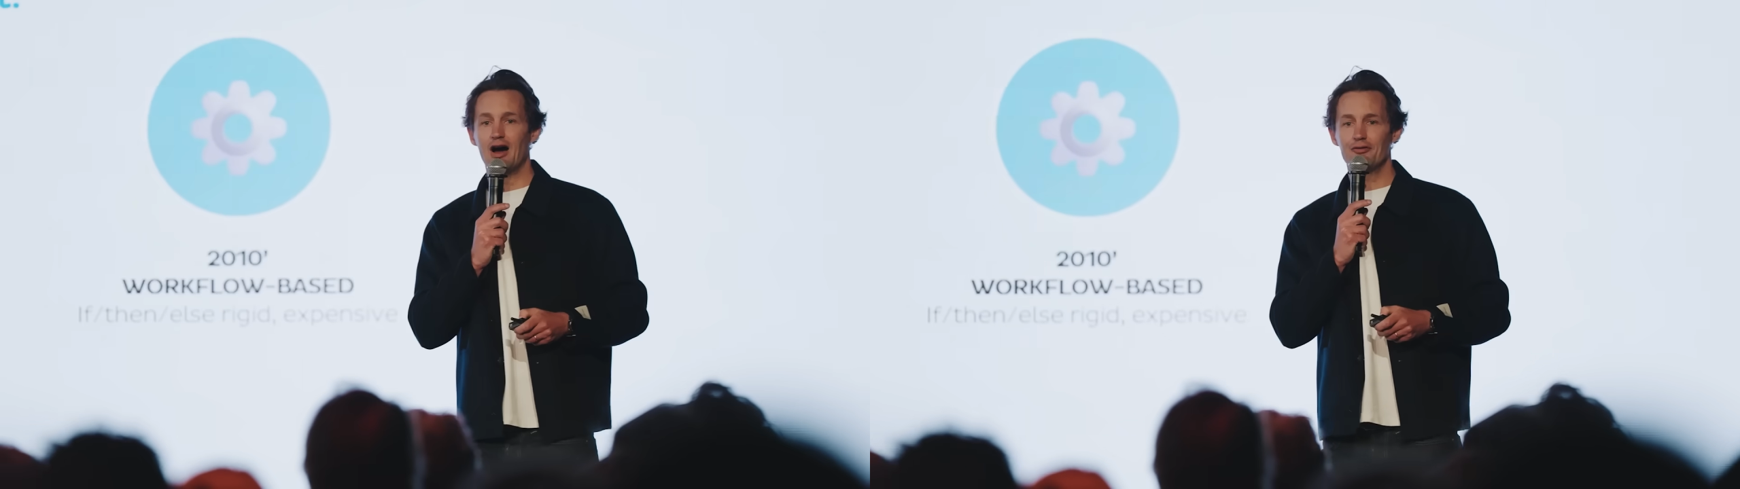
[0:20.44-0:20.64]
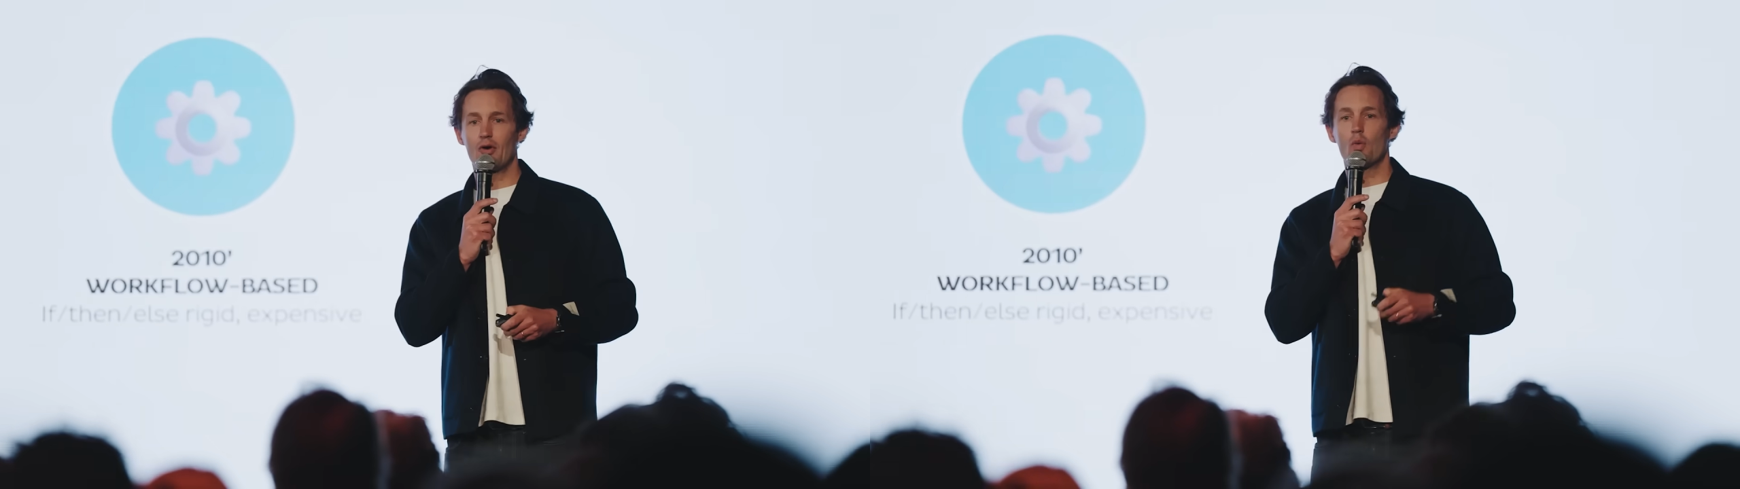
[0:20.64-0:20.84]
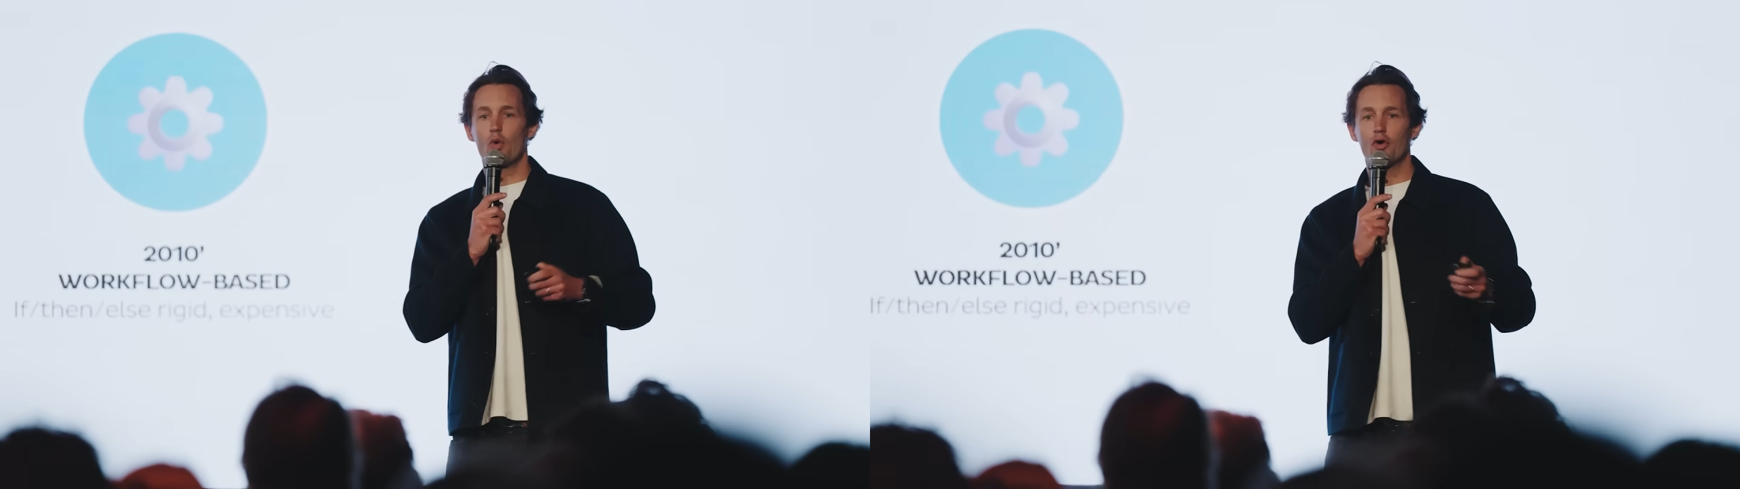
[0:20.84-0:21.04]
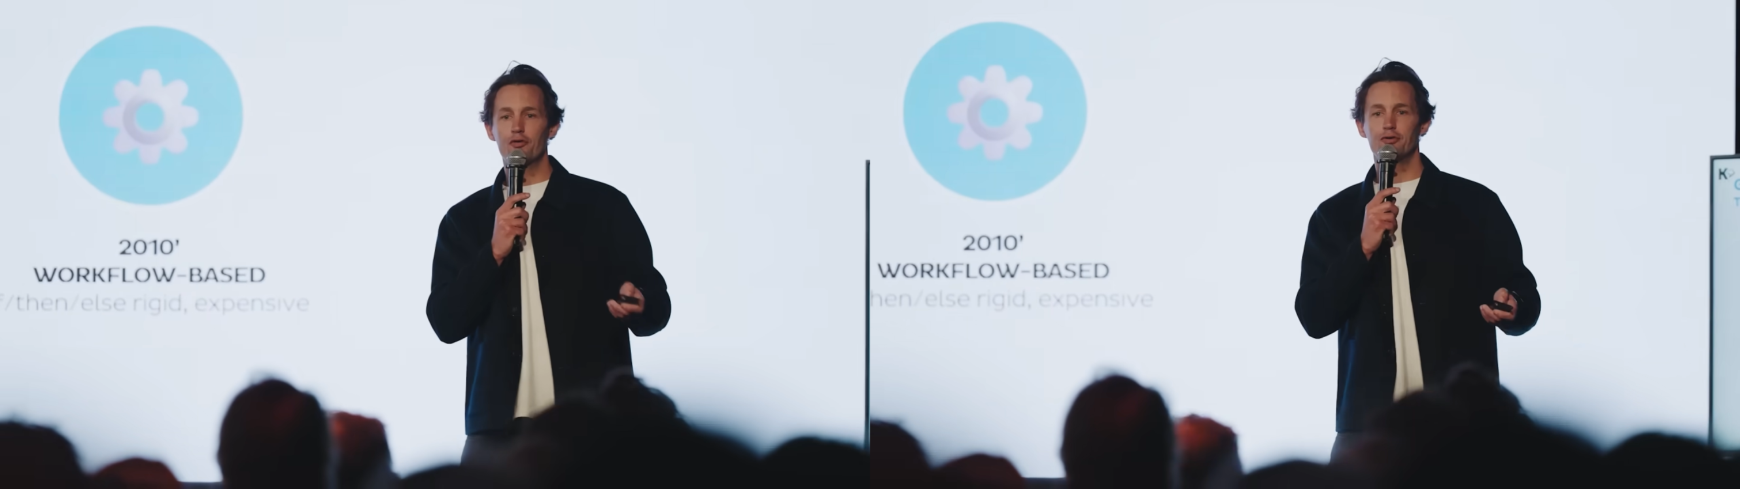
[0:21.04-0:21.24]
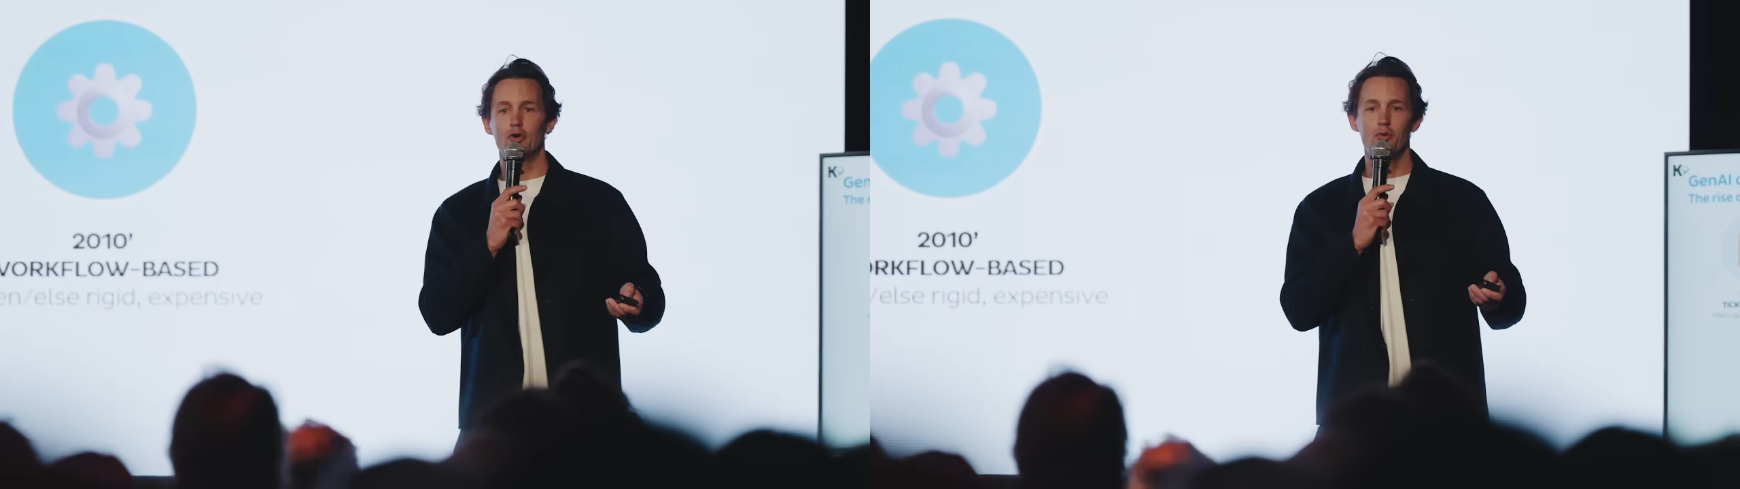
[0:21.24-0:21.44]
I think today was a
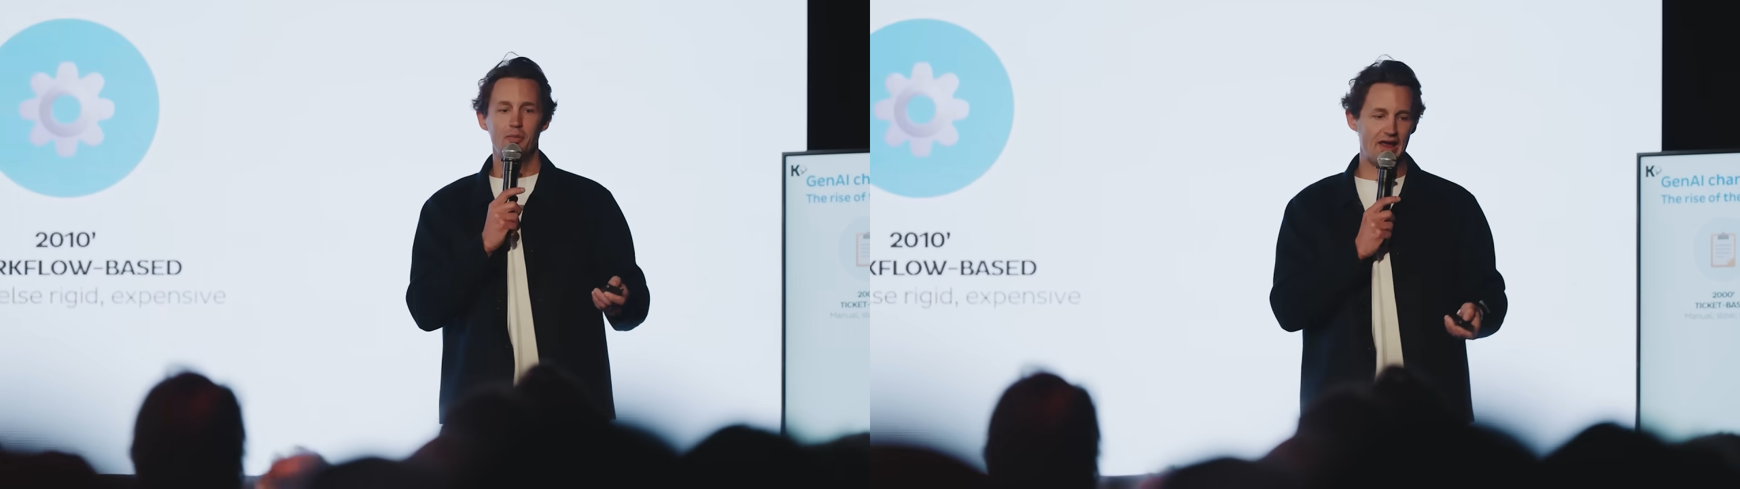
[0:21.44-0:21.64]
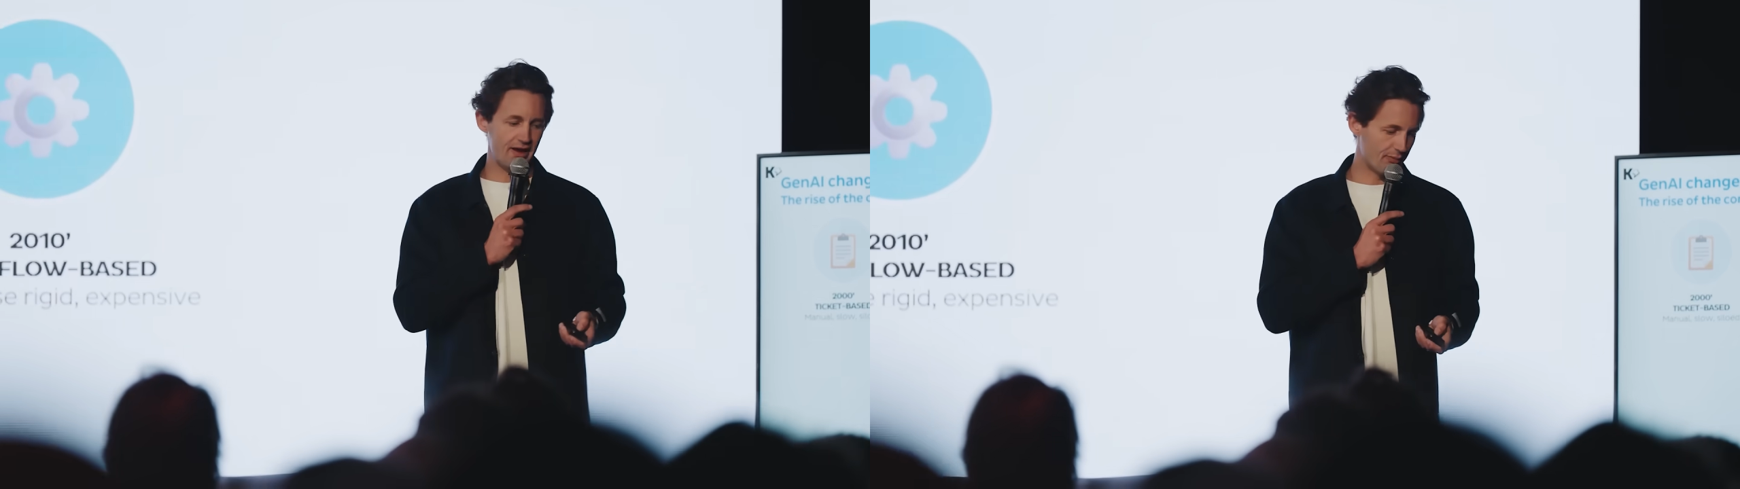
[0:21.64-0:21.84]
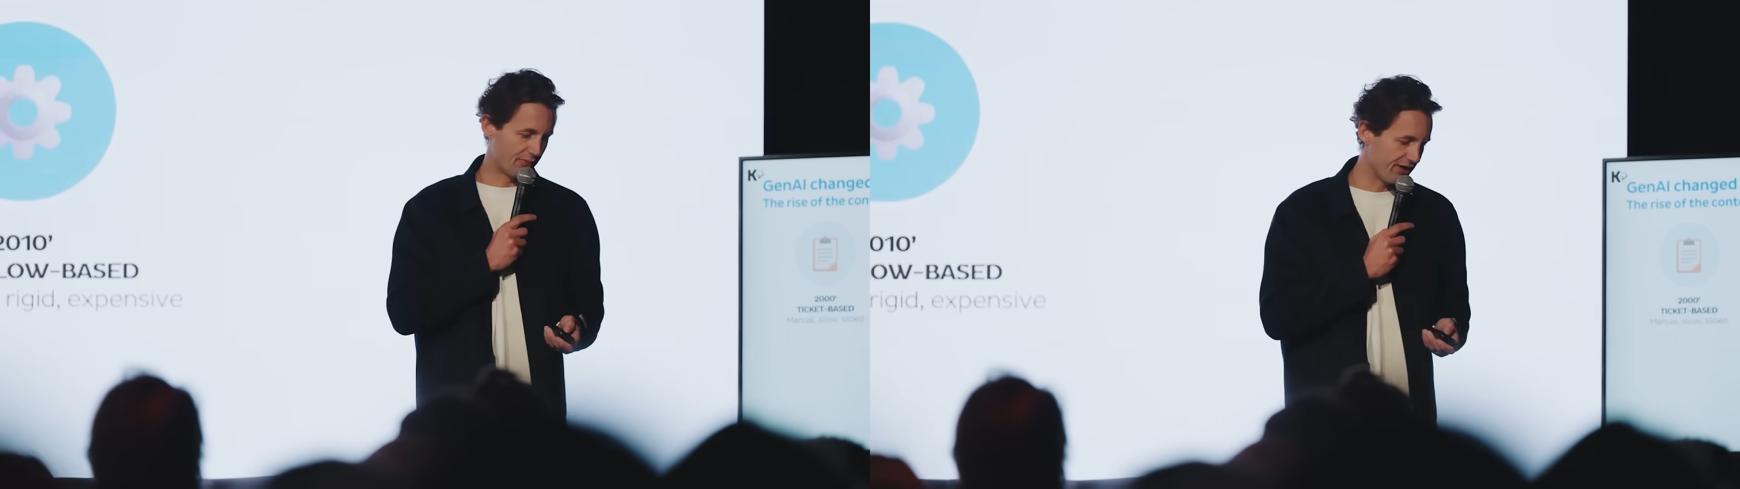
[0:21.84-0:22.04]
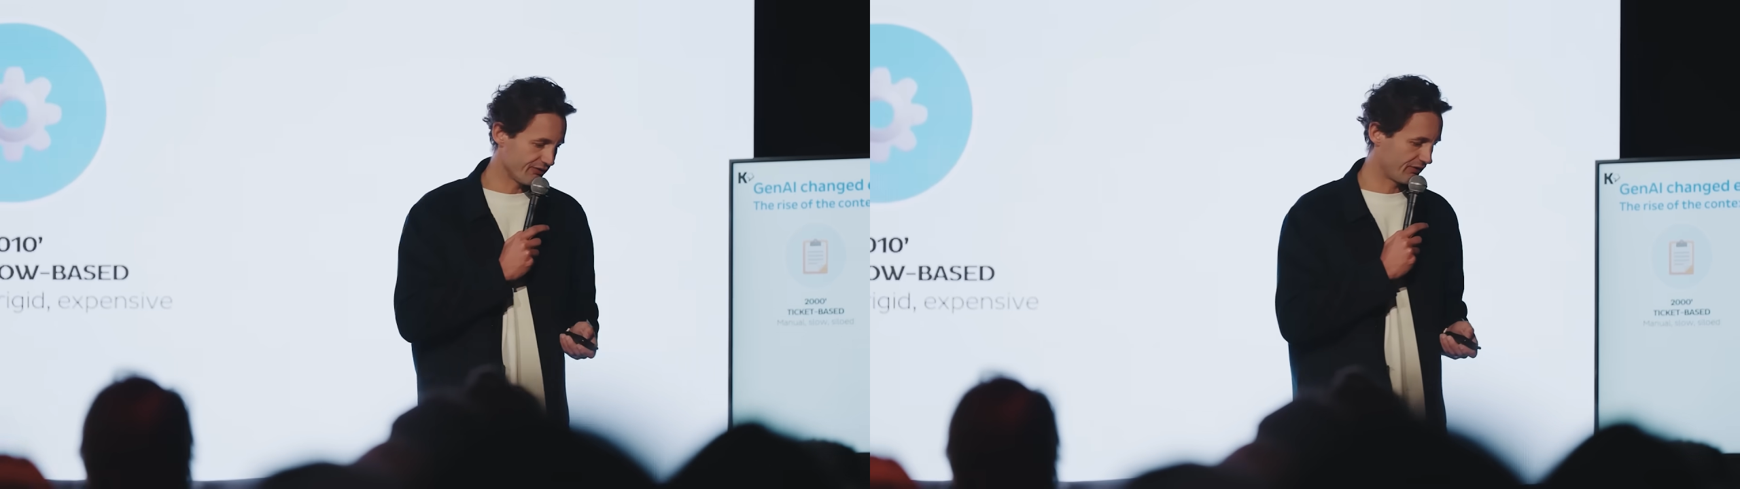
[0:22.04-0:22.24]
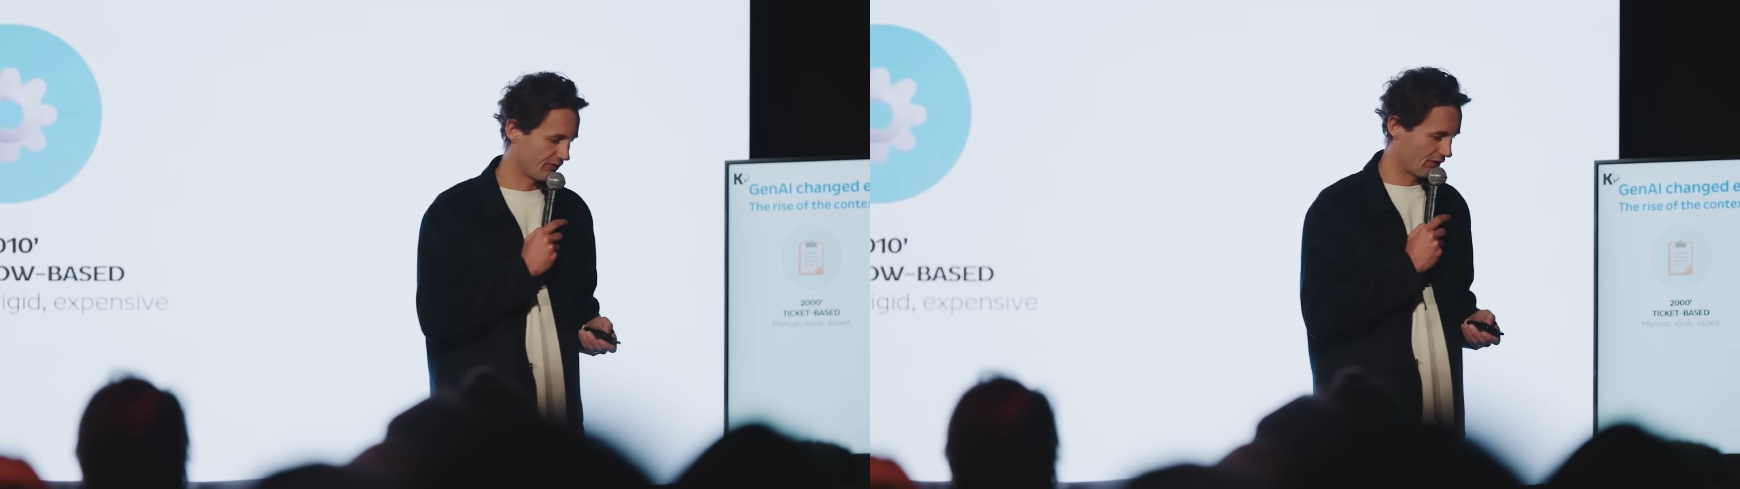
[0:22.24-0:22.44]
very good
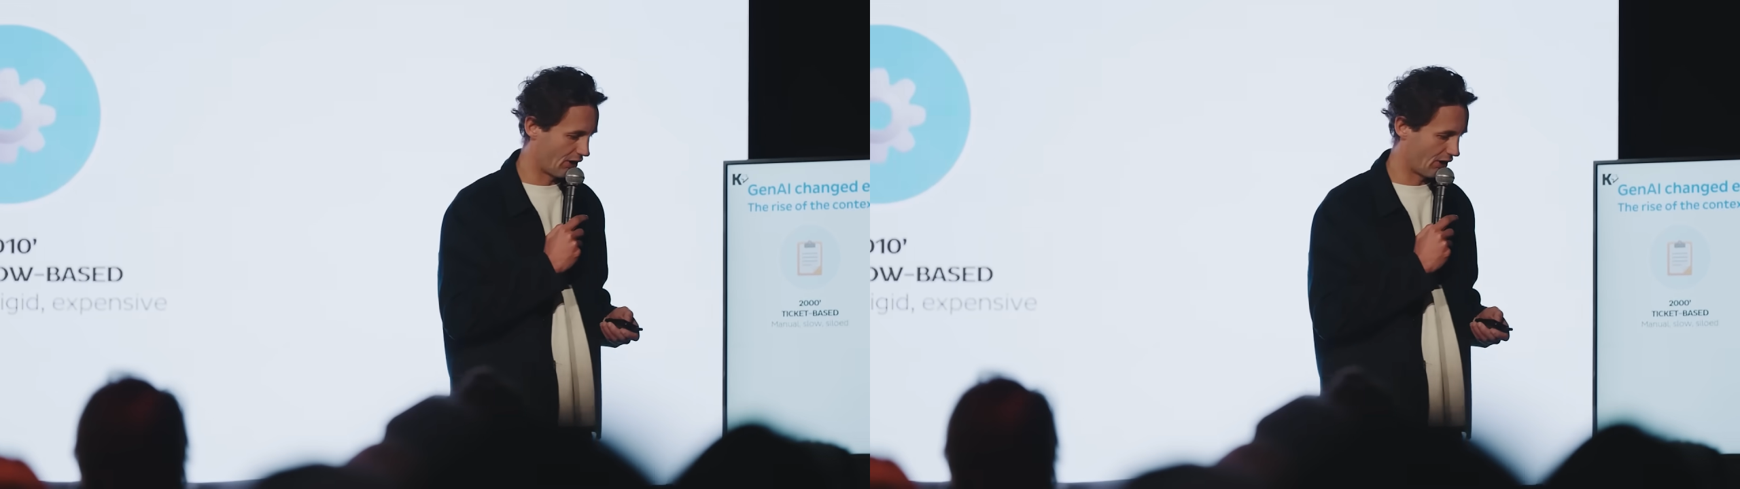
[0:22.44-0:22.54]
example